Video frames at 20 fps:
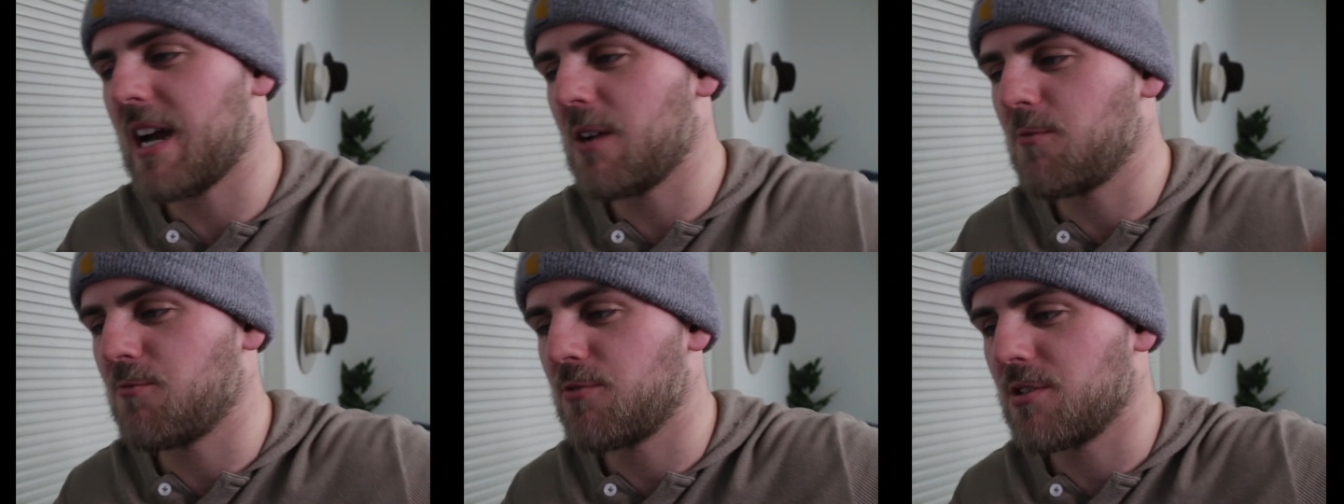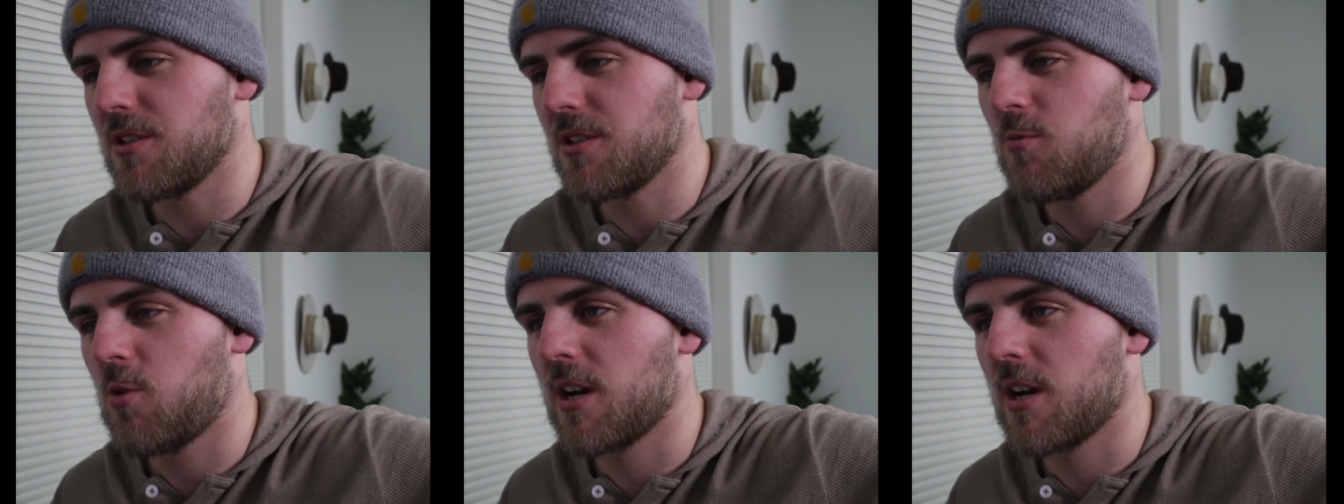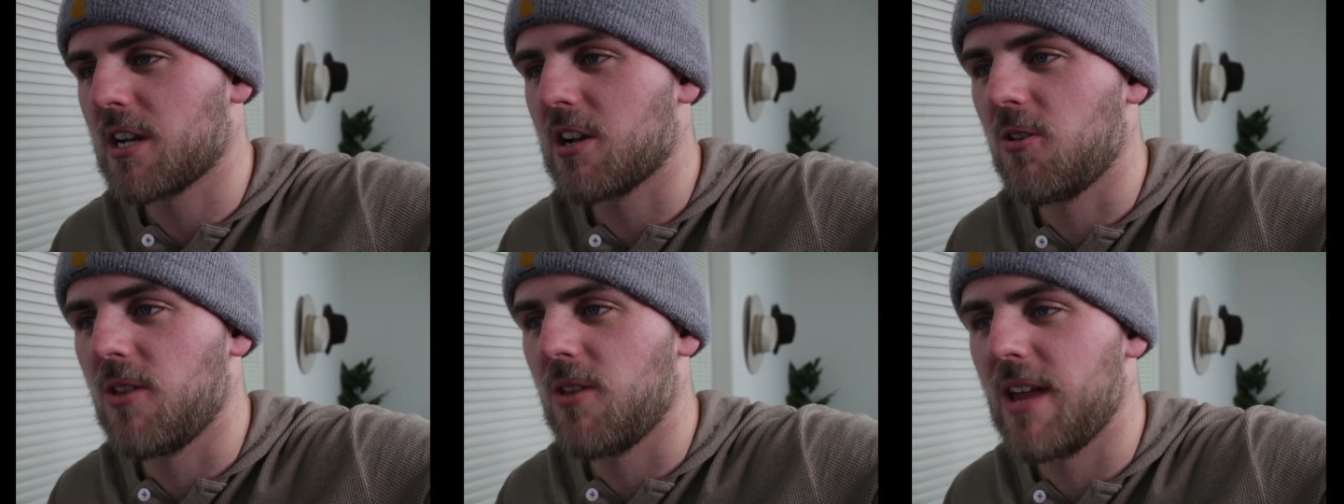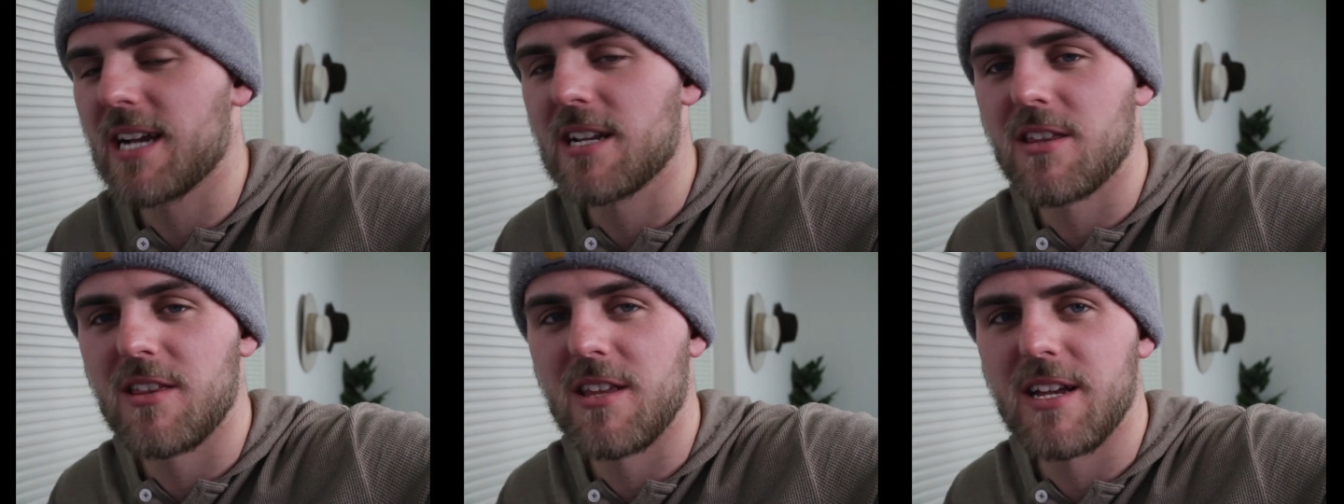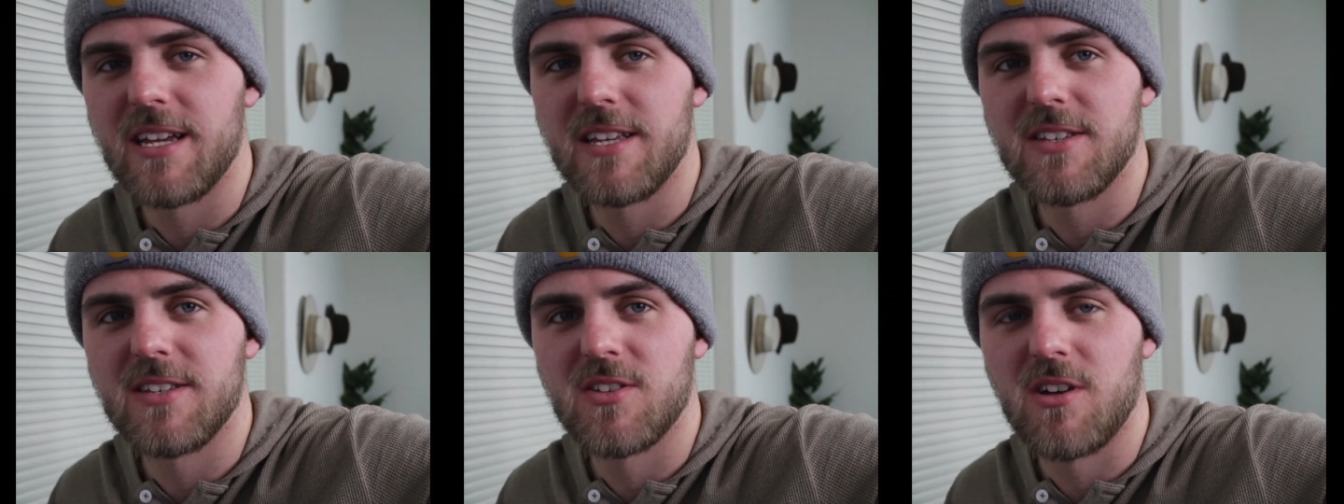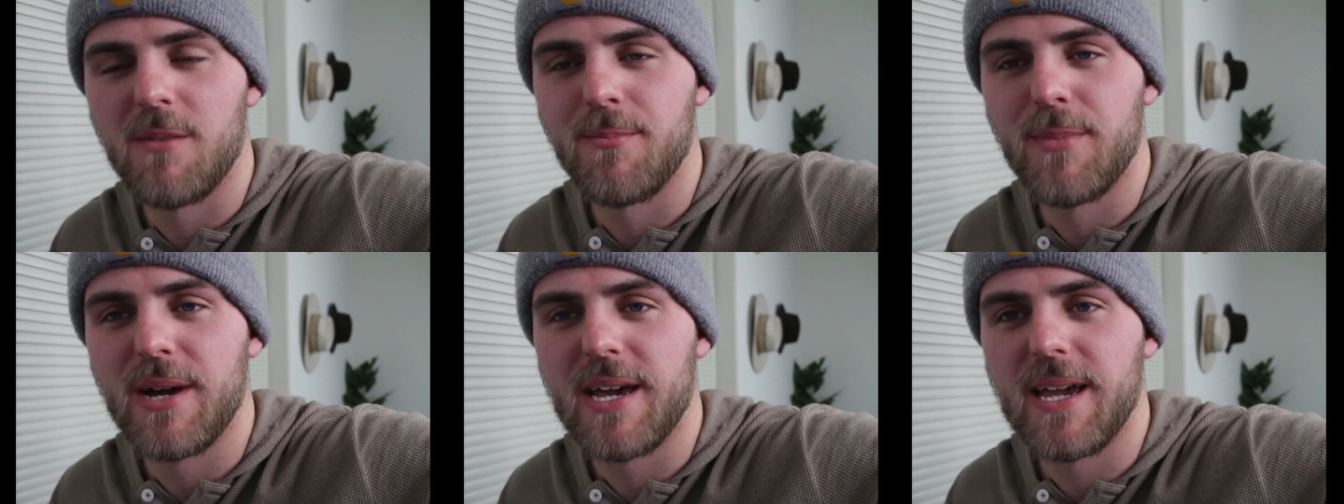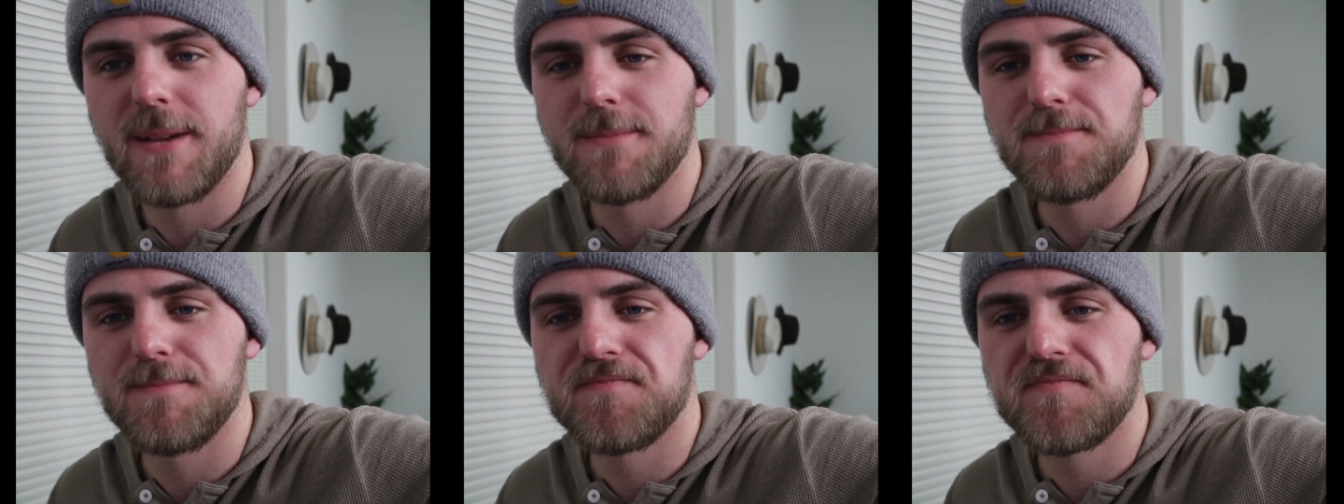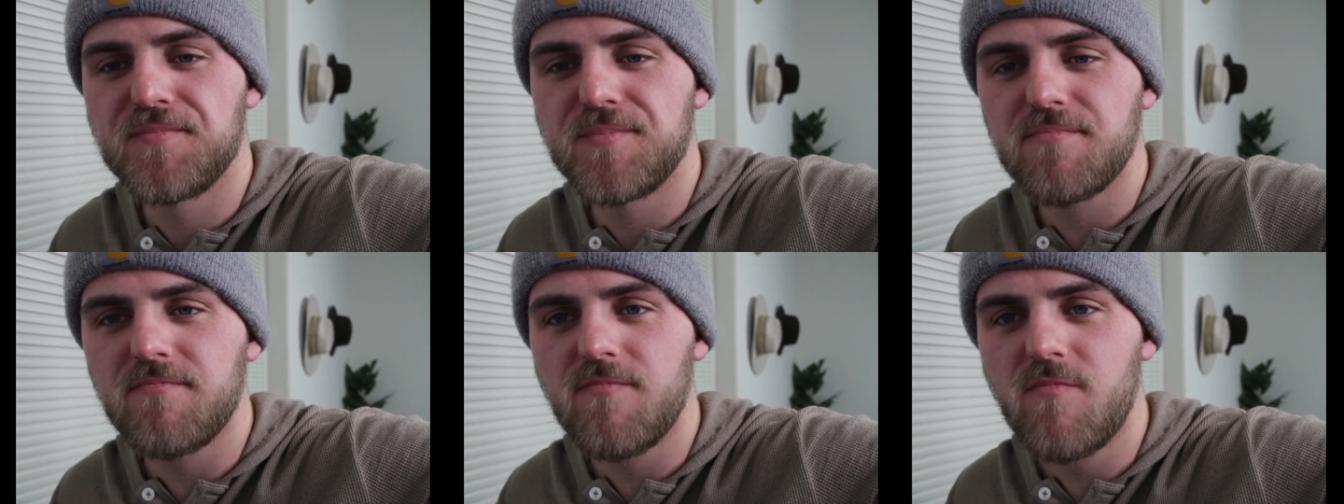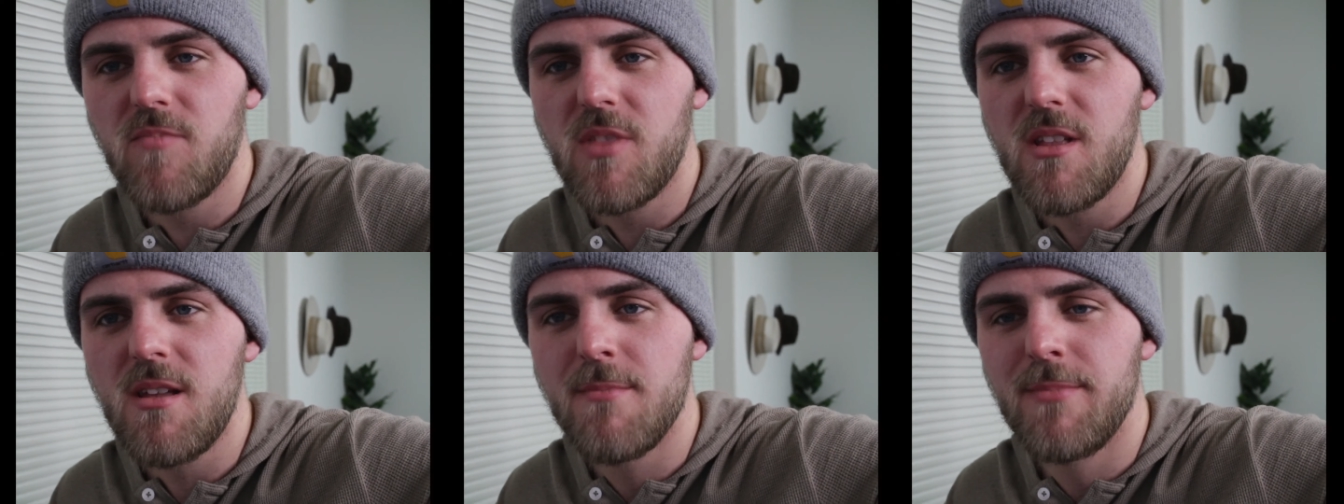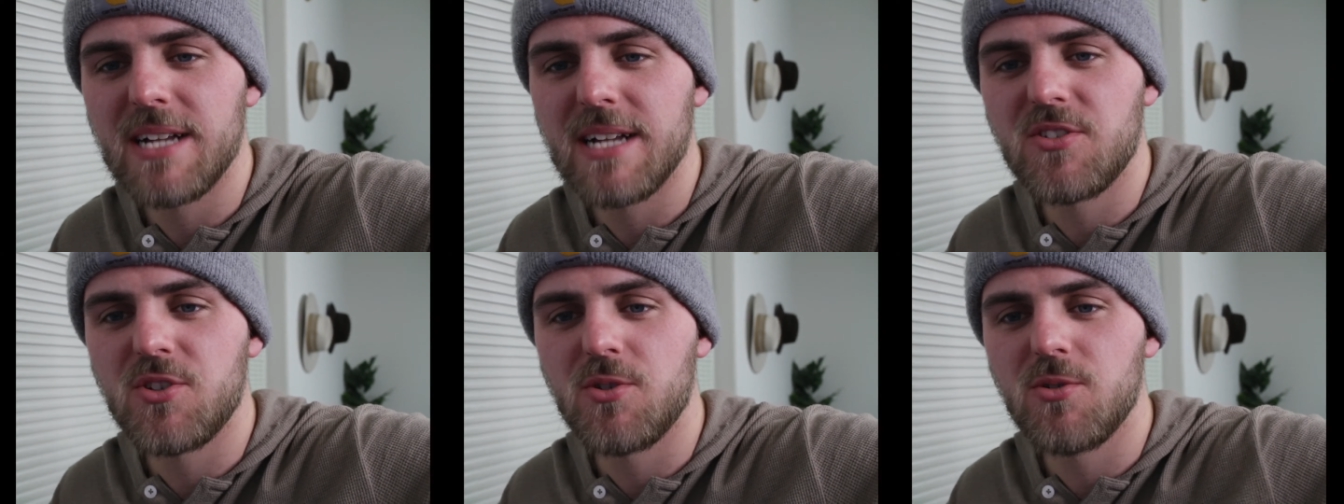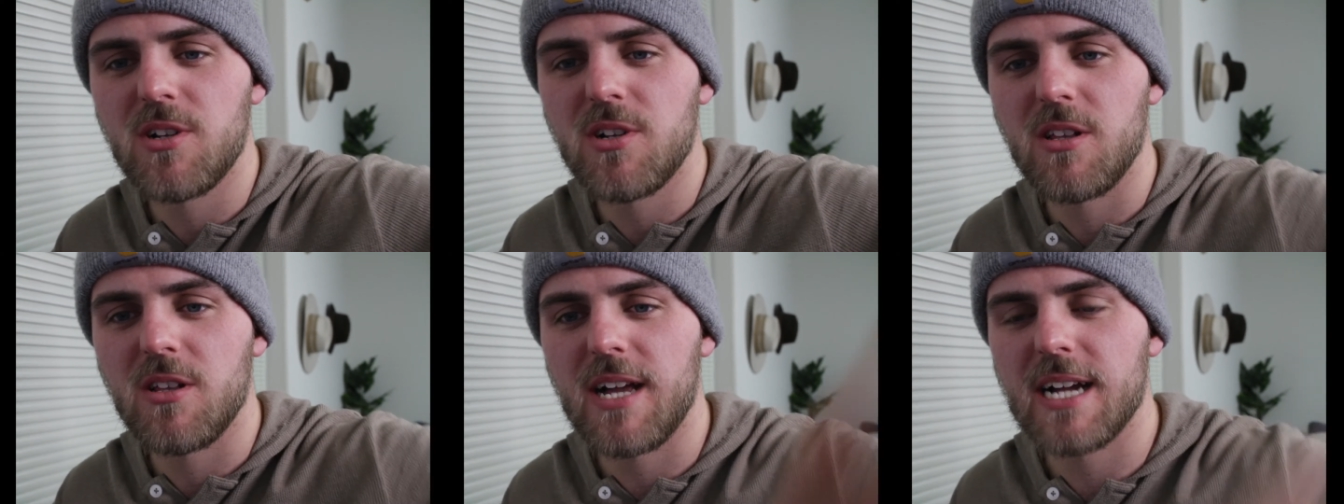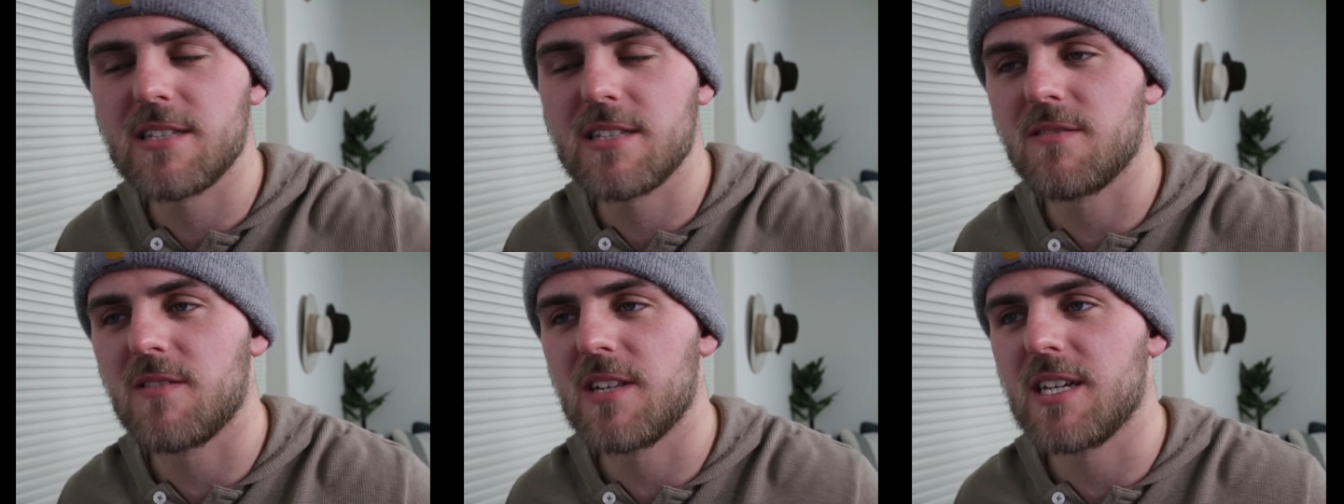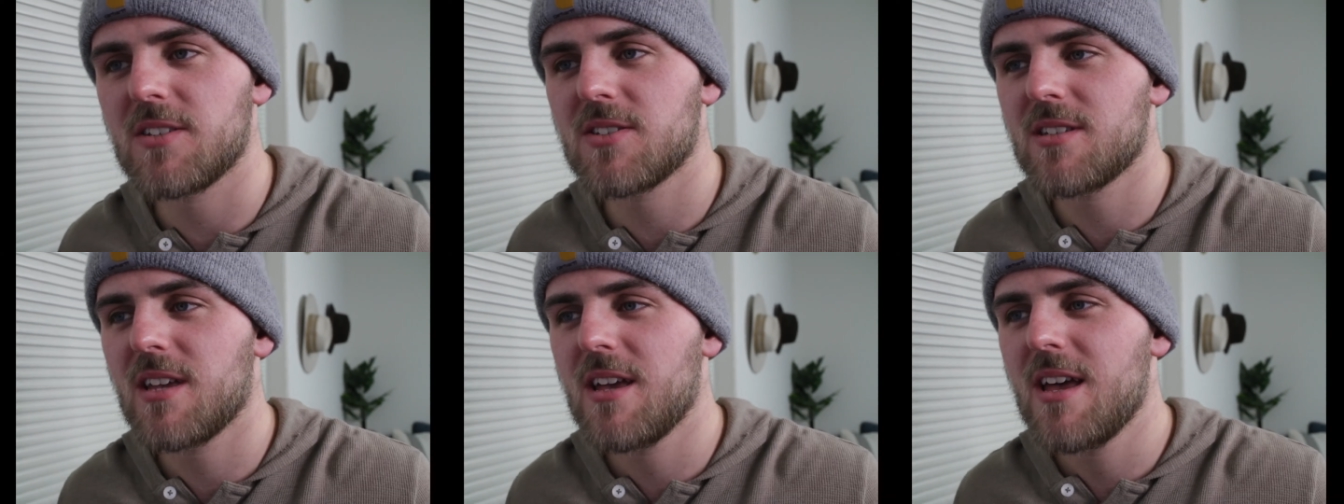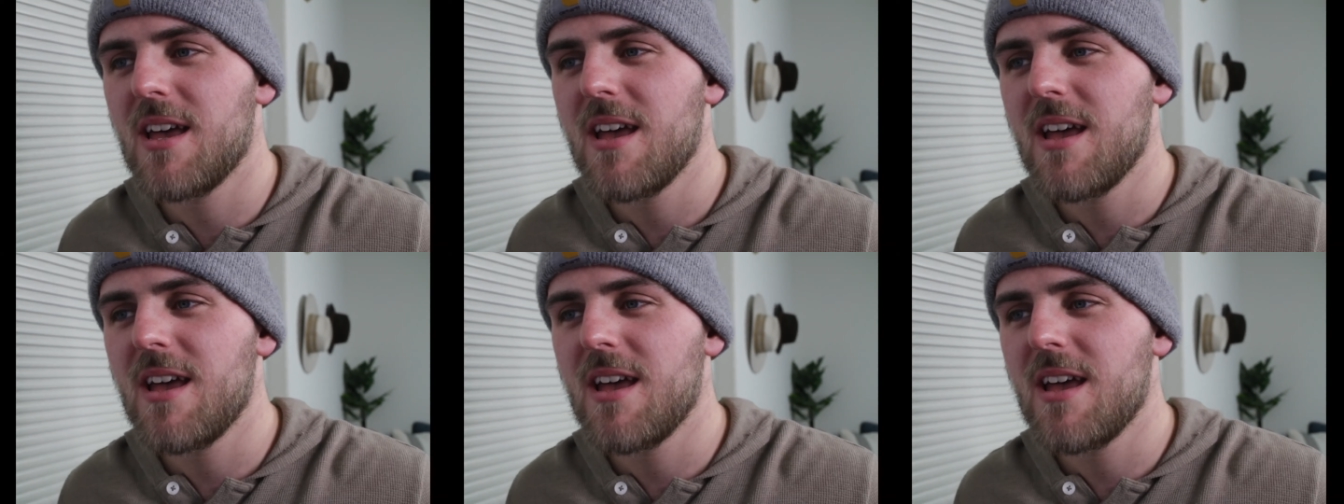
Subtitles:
really want to collect that is on my to collect list.